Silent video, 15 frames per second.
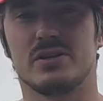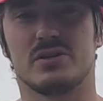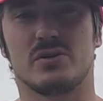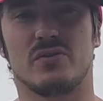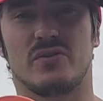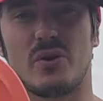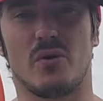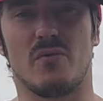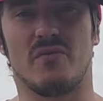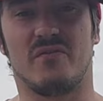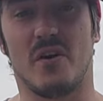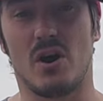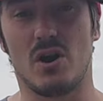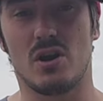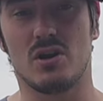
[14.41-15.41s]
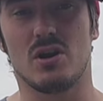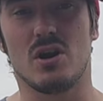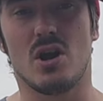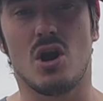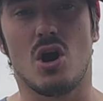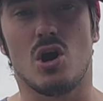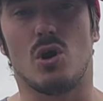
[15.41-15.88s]
to throw them far,
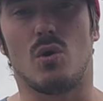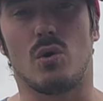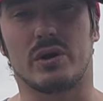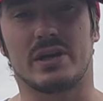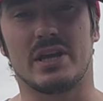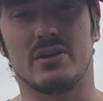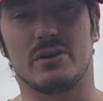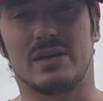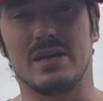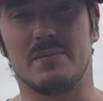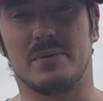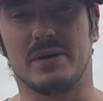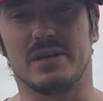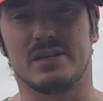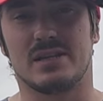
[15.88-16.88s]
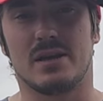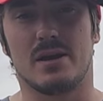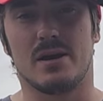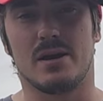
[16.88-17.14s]
or can you keep it